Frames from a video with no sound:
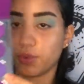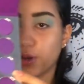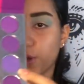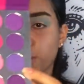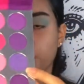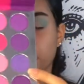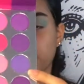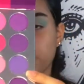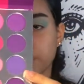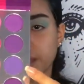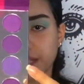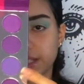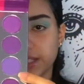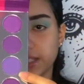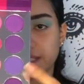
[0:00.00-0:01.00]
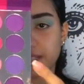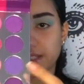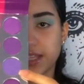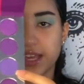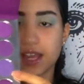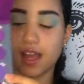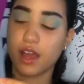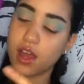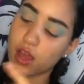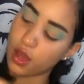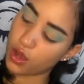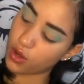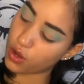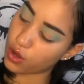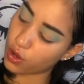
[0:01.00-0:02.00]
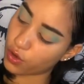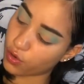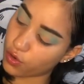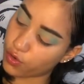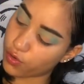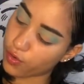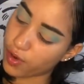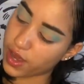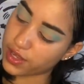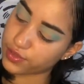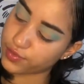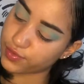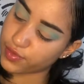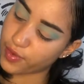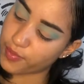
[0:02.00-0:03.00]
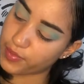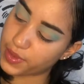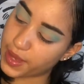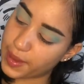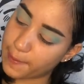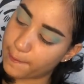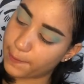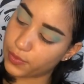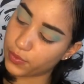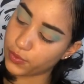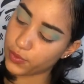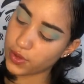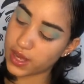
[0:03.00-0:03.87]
purple that is like across from that blue,